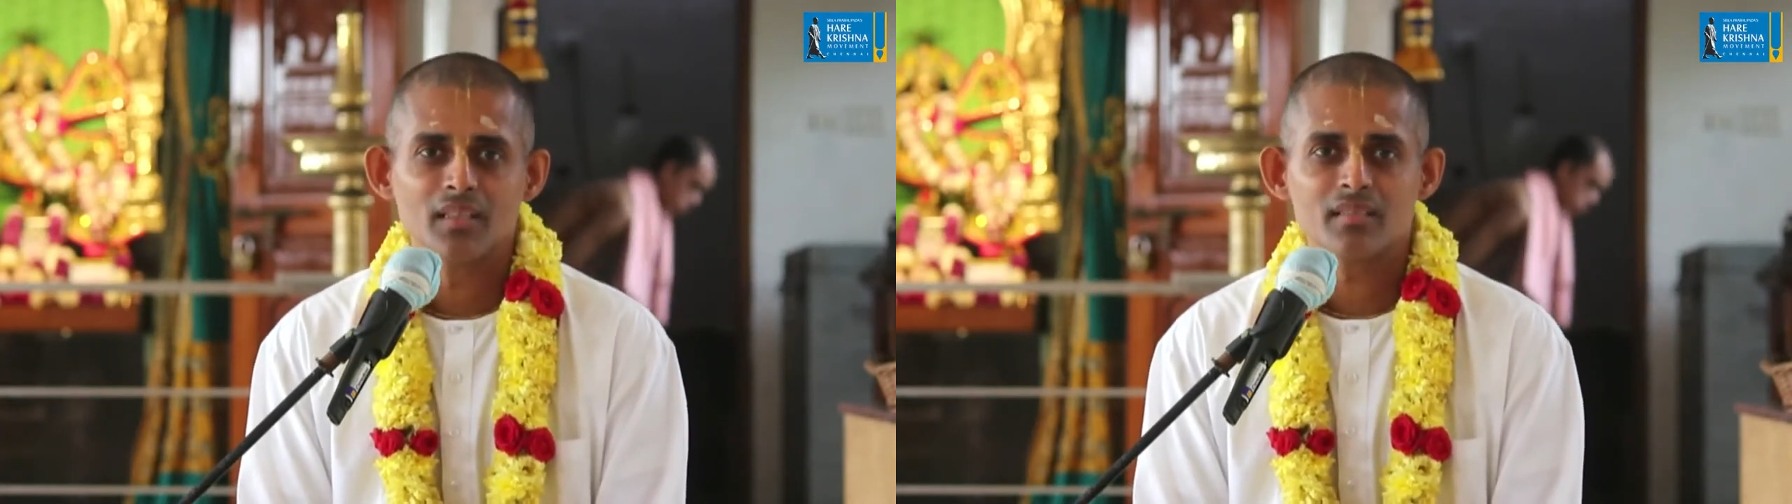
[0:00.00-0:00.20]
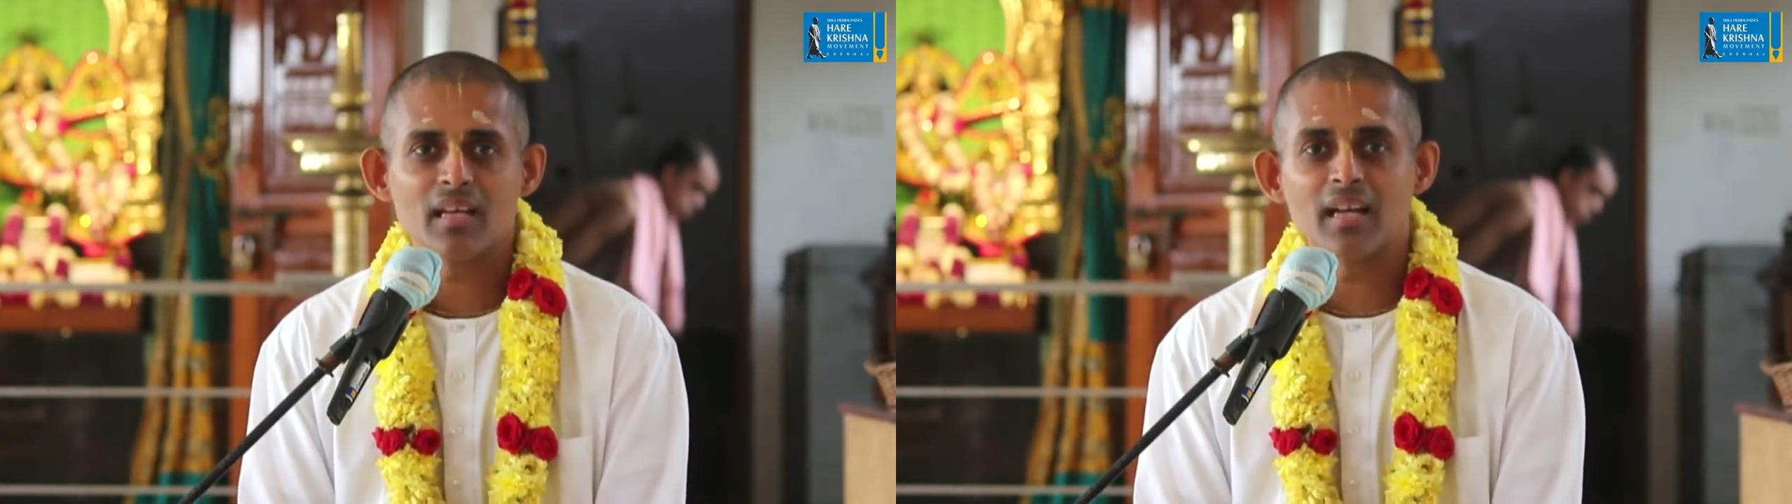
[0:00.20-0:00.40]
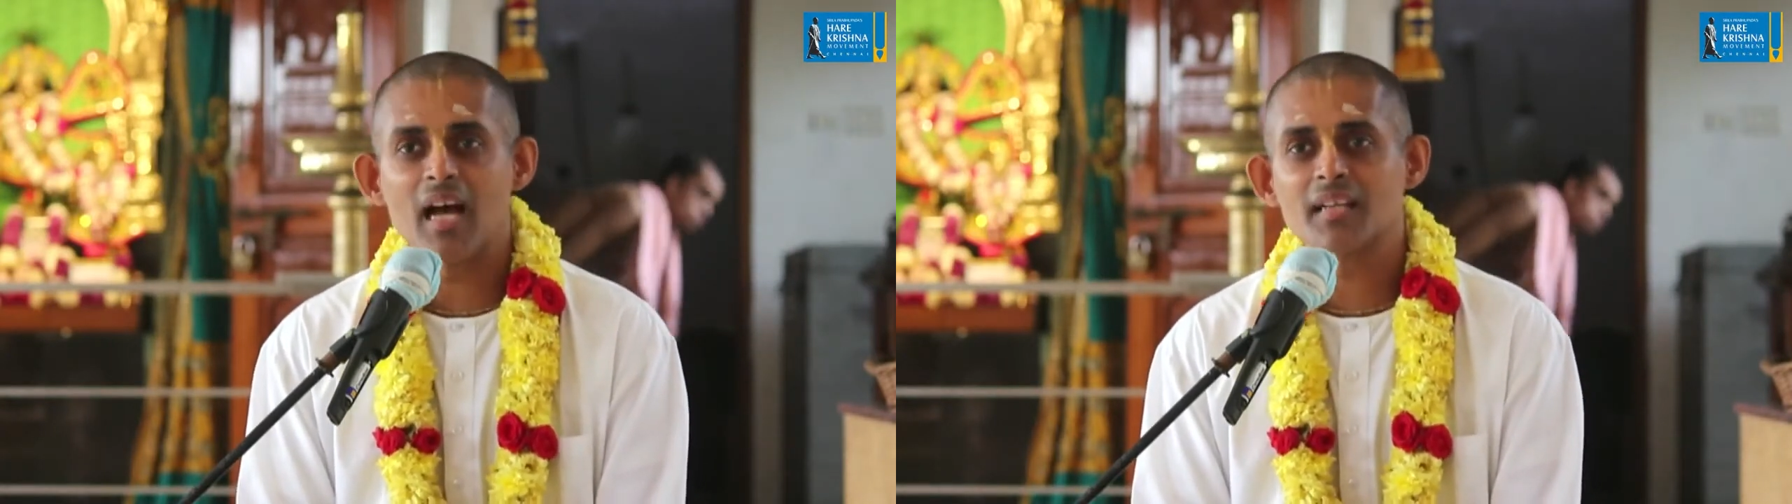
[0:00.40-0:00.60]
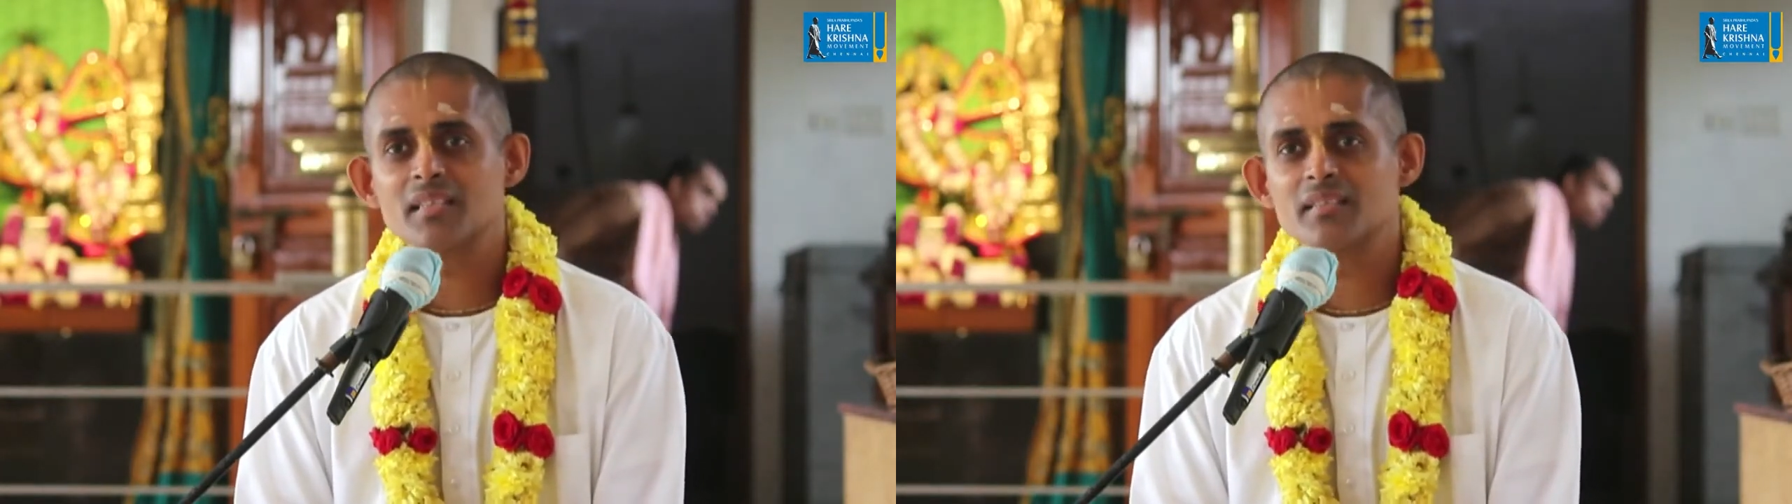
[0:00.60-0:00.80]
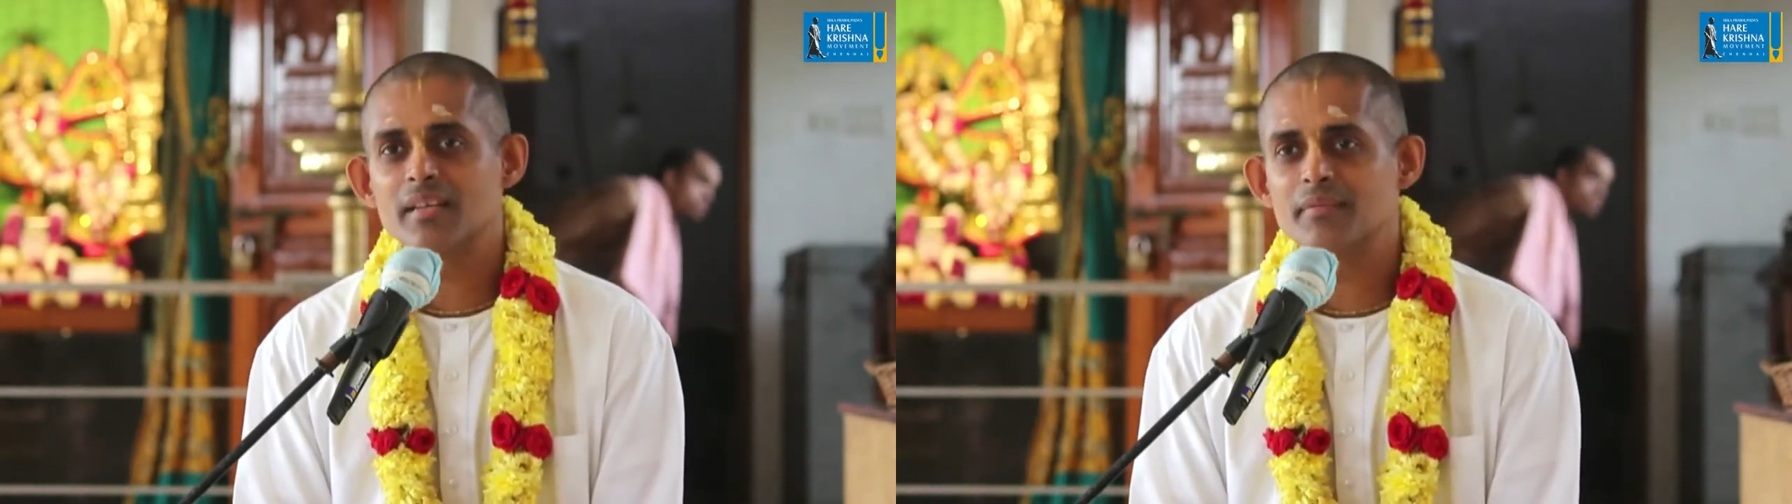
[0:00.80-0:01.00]

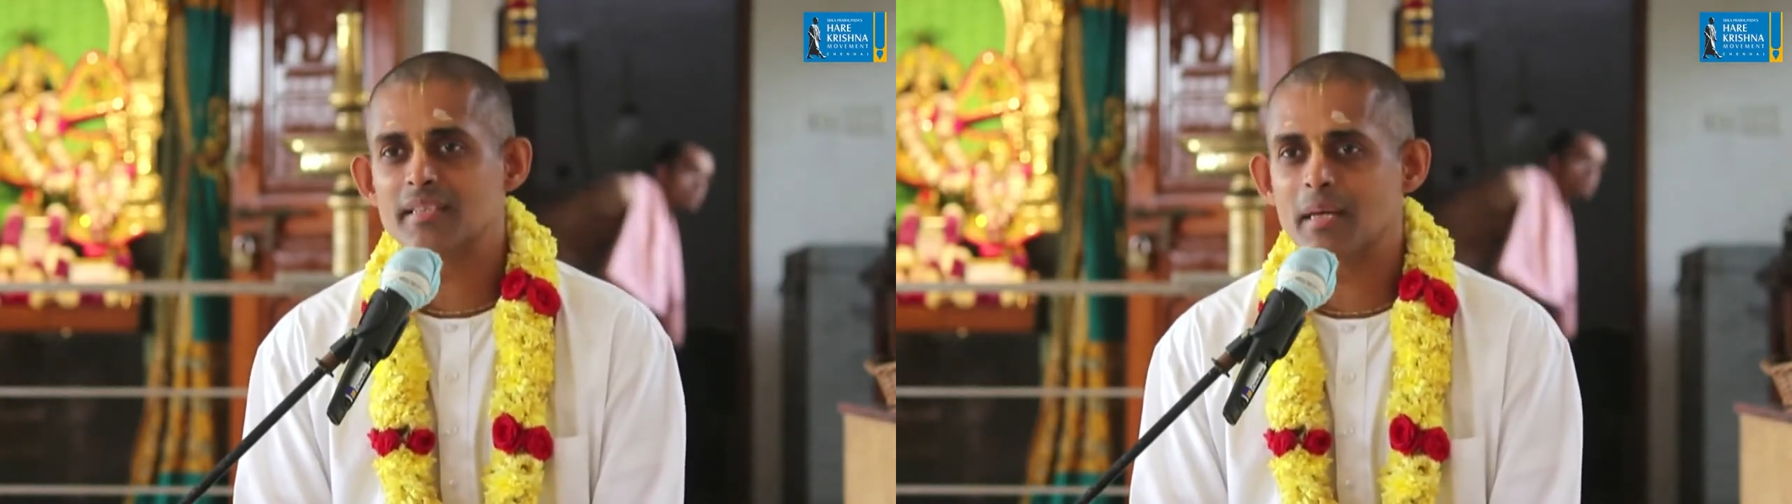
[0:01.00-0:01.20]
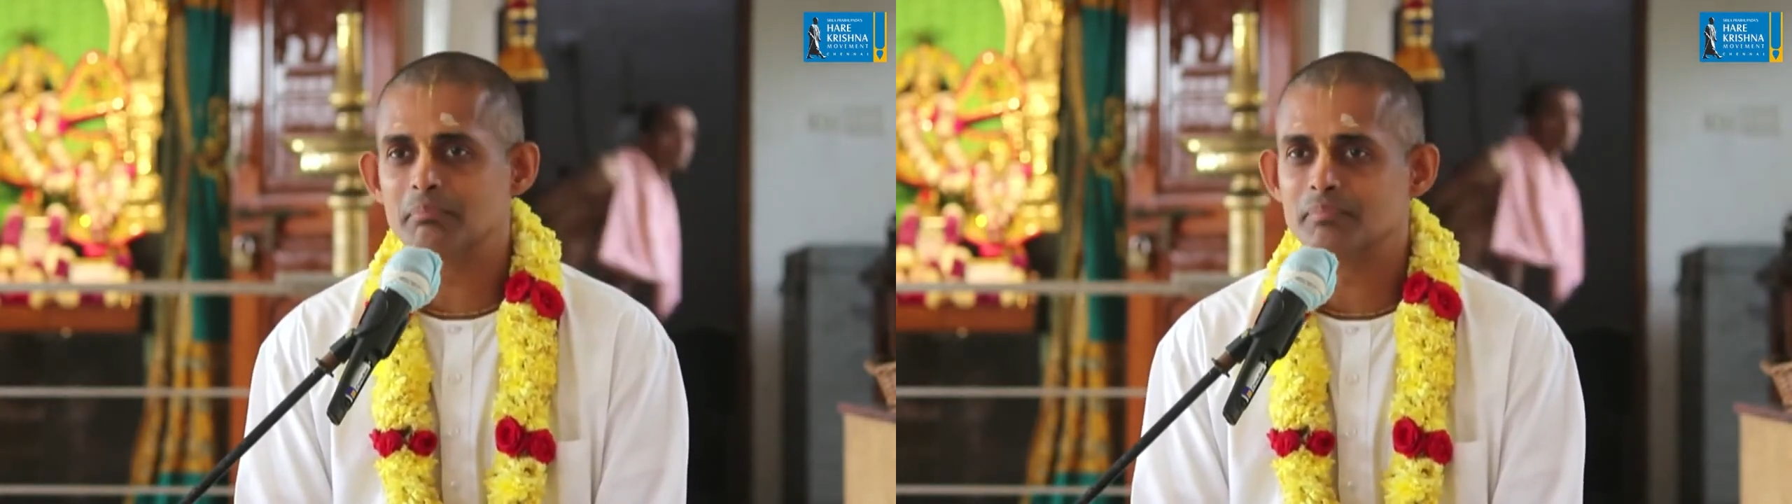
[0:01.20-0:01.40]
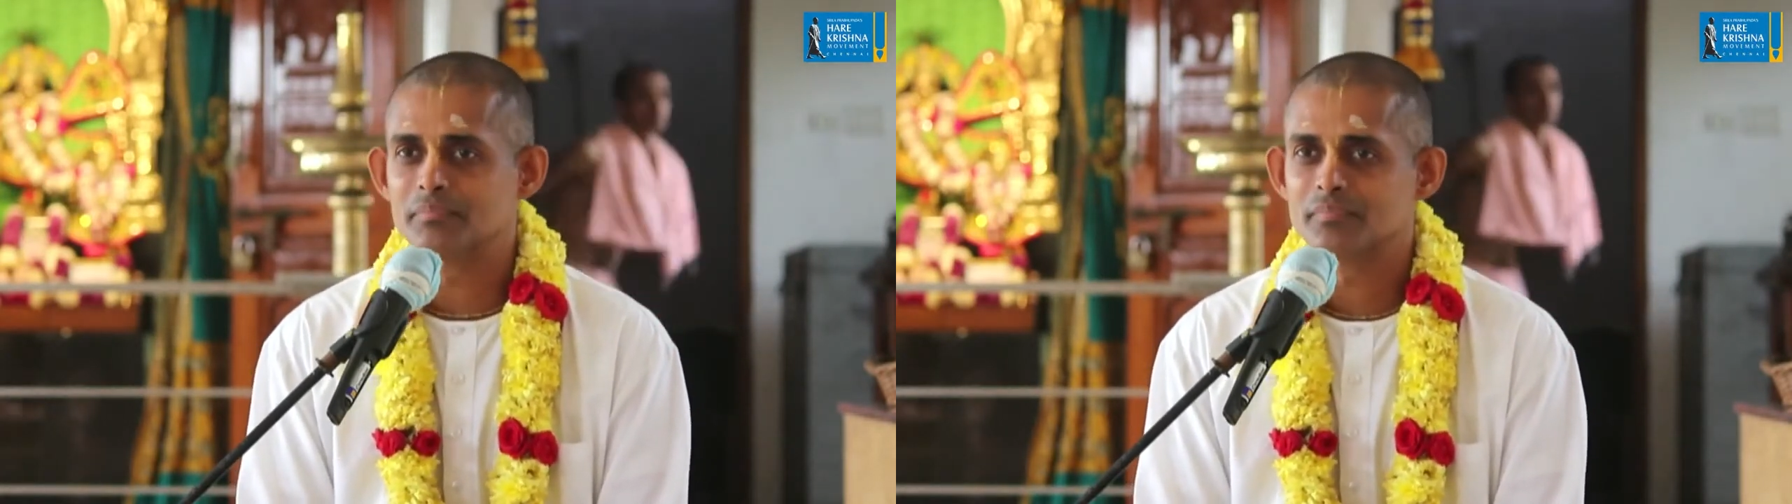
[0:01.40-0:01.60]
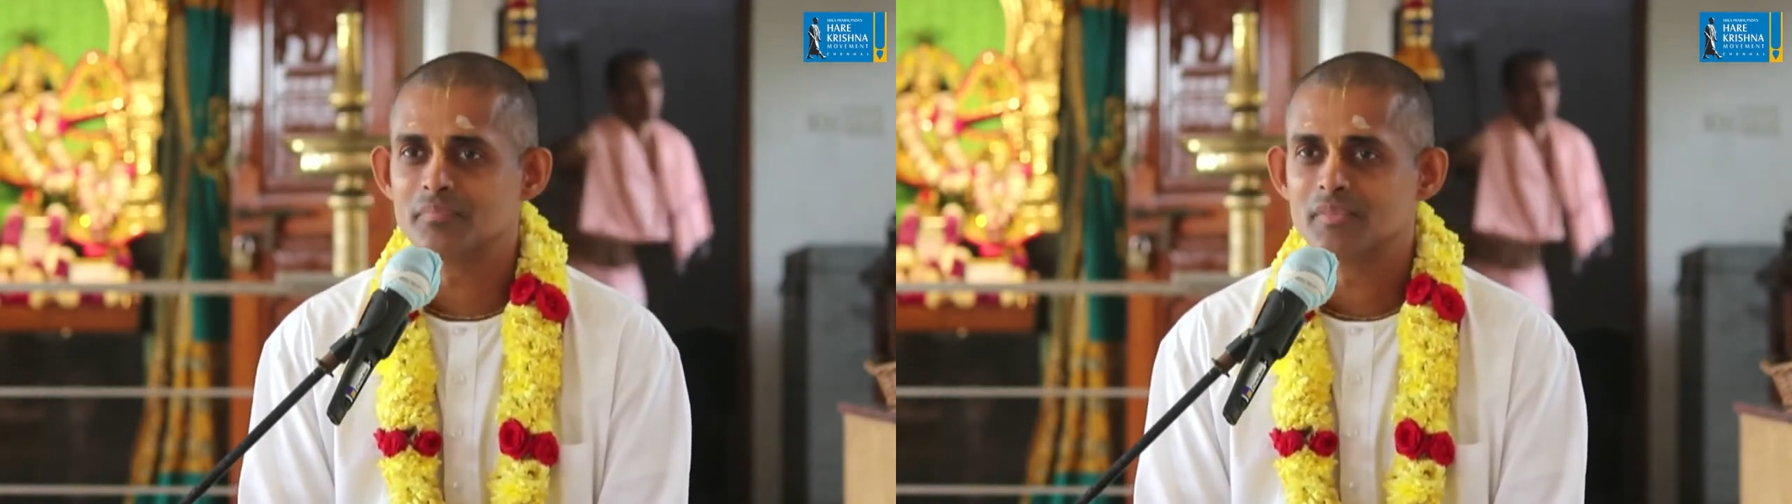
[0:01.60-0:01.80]
Sanatha jivitam.